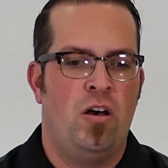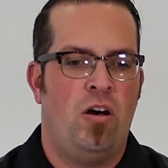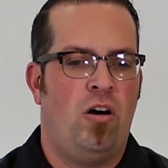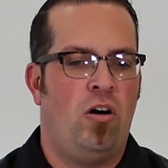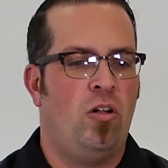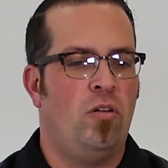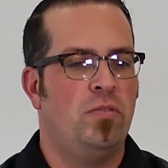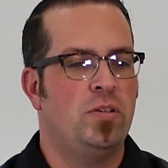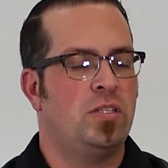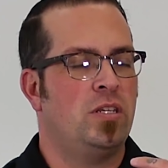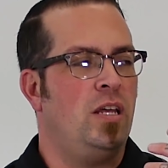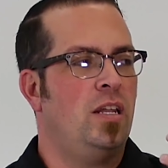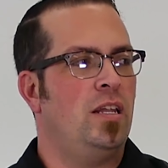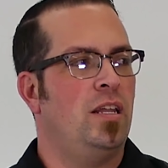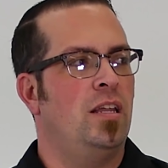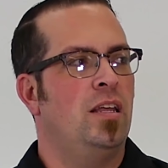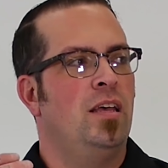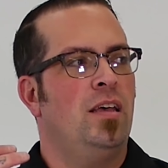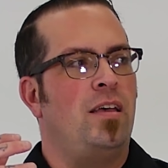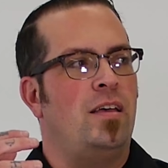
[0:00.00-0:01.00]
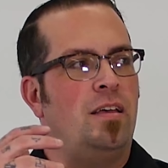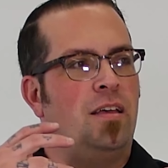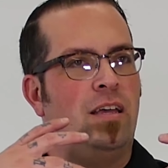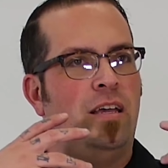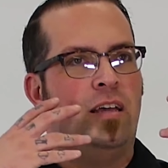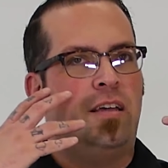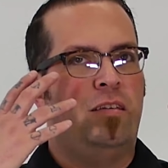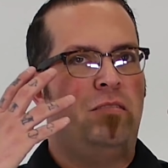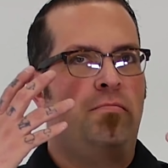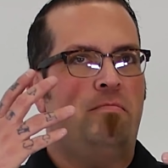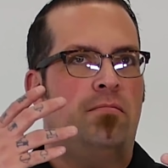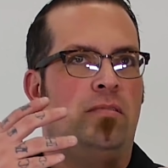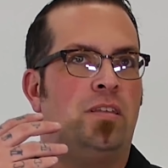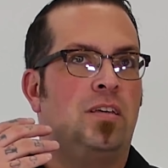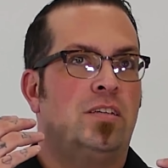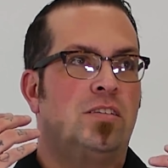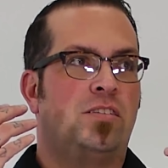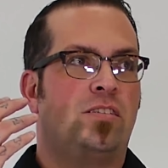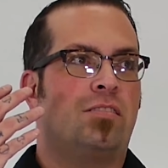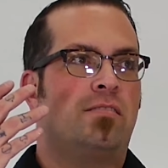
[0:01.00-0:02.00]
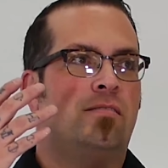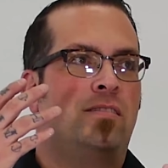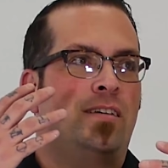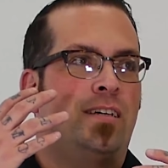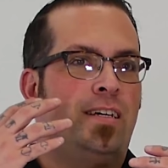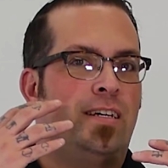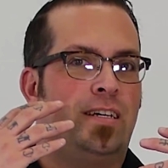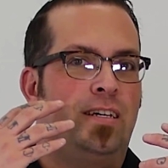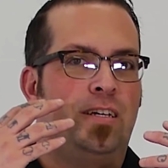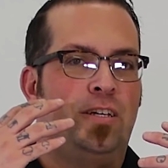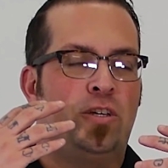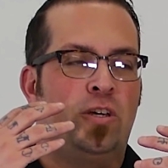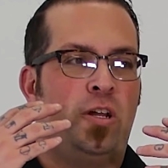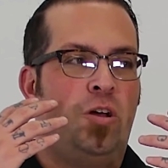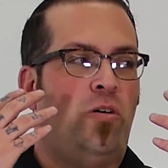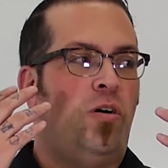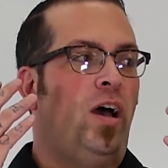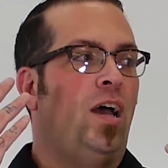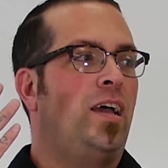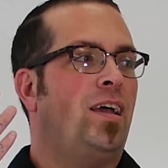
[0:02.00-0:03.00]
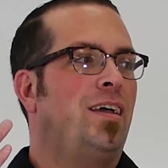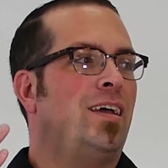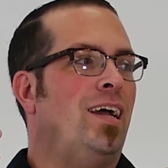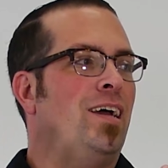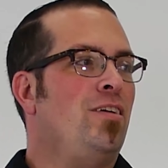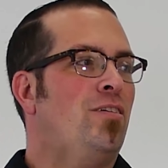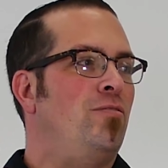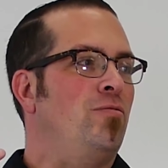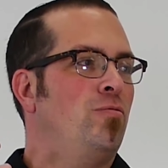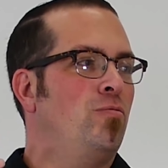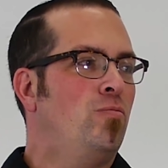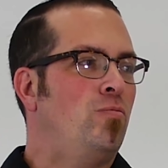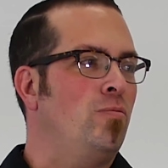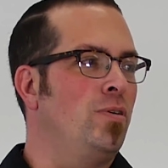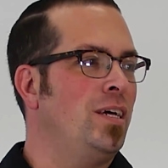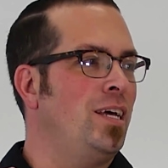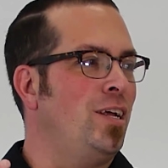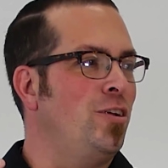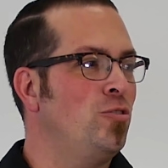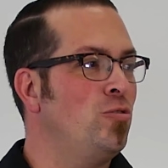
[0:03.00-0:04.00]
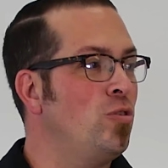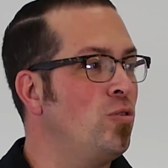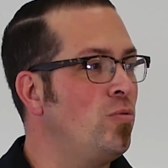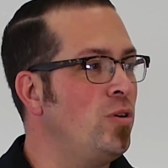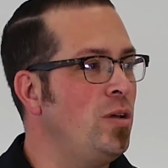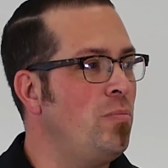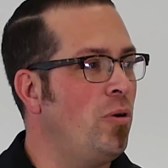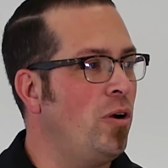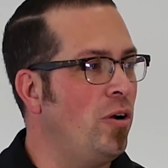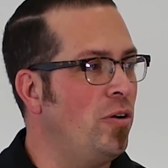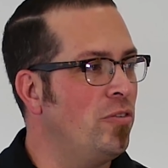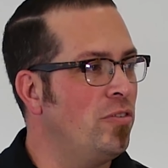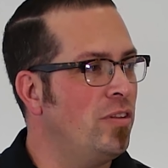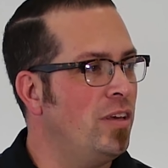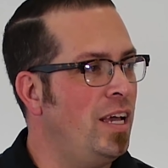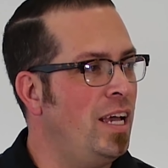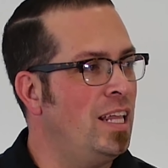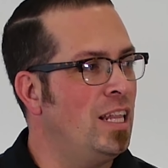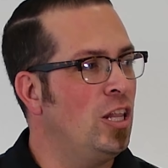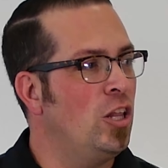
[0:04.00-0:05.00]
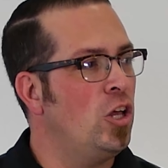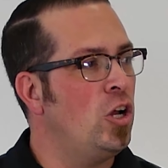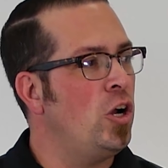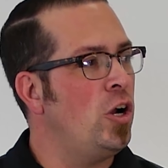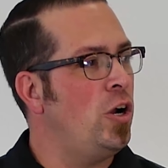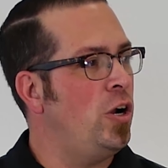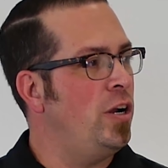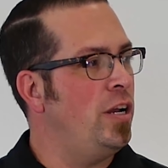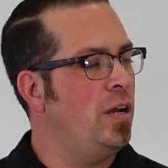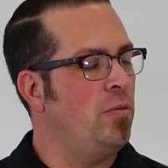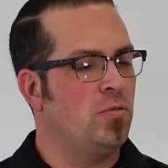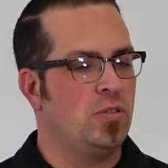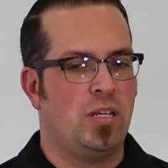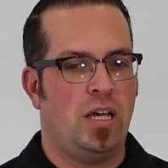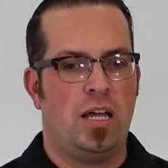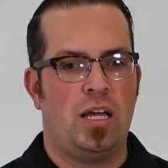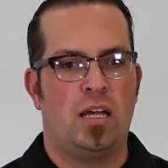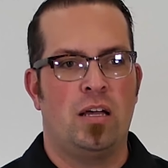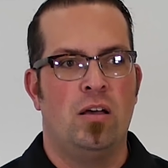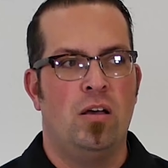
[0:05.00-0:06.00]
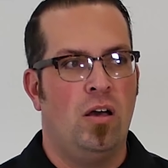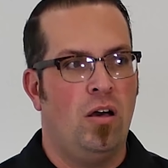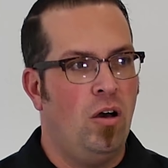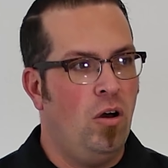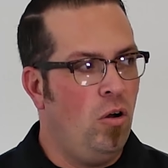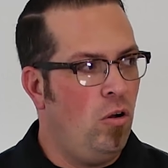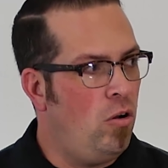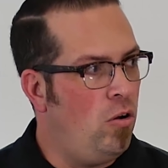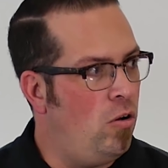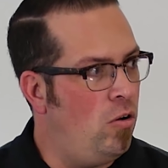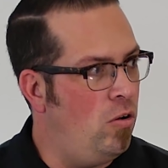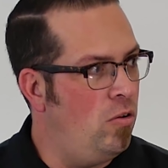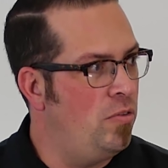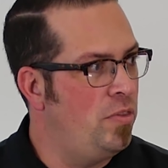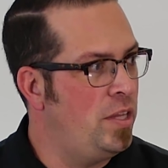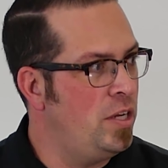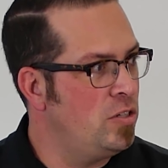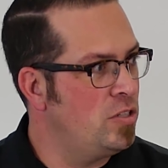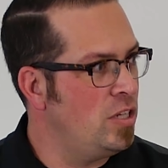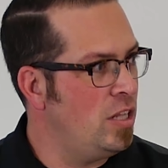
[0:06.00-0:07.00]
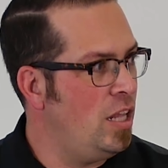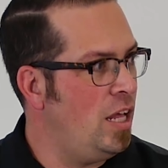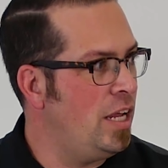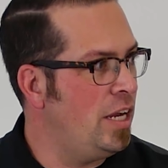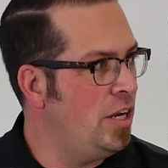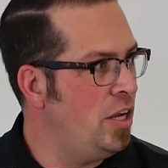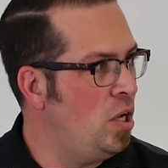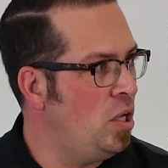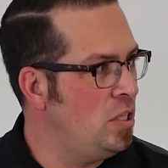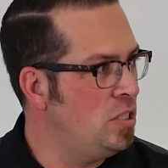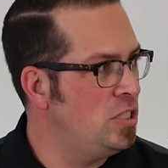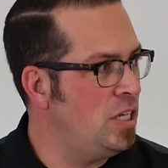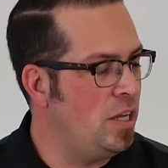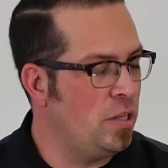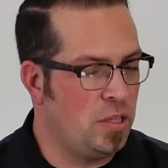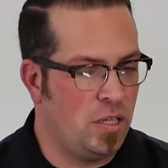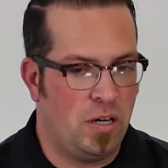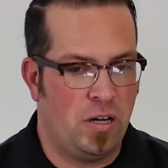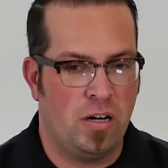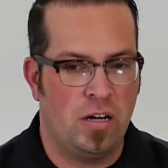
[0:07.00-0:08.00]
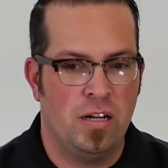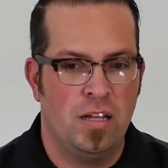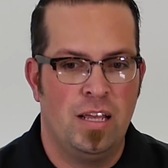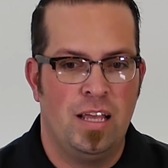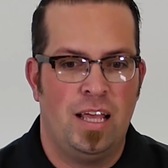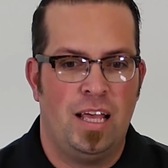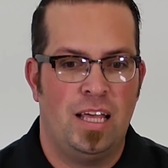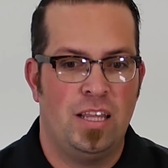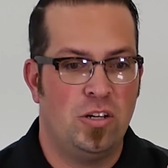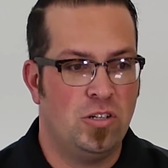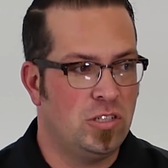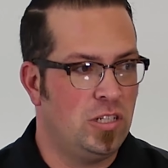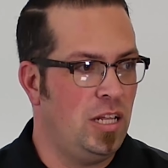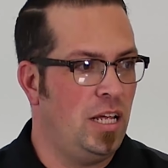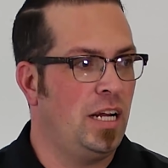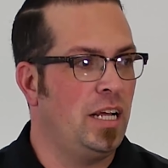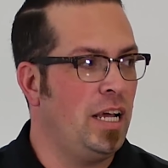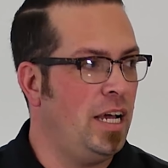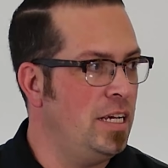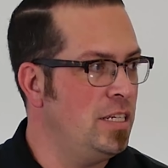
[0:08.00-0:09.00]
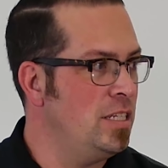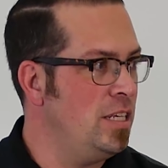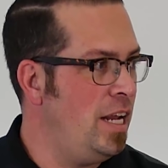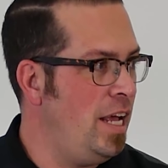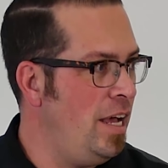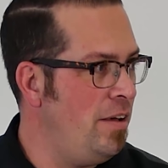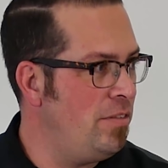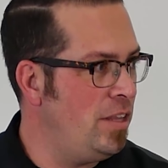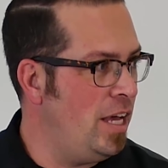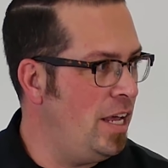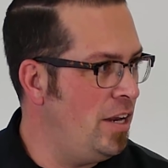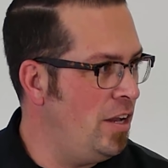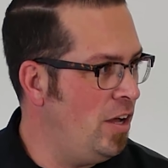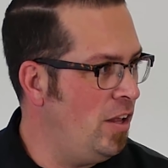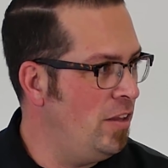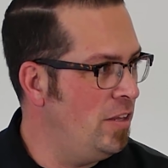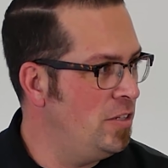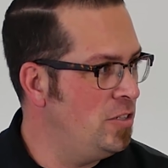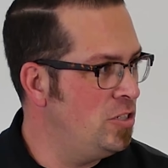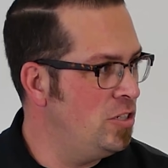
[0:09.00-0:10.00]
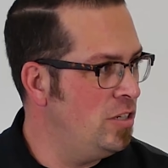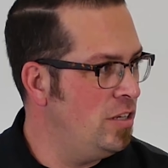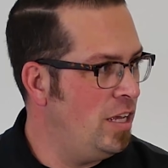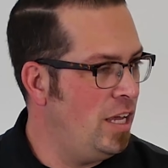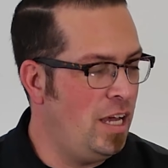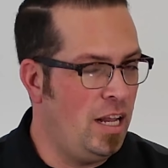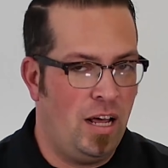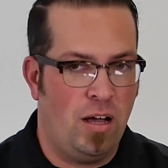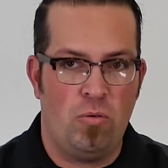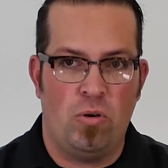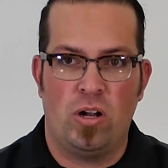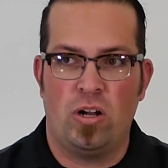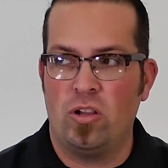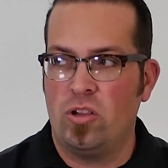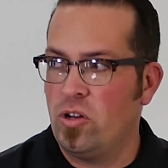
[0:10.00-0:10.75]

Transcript: All of a sudden, eh, this the you know I kind of get into a rebirth and yeah. learned. It was like oh, there's a lot of knowledge out there and there's a lot of guys that have that knowledge, and I want to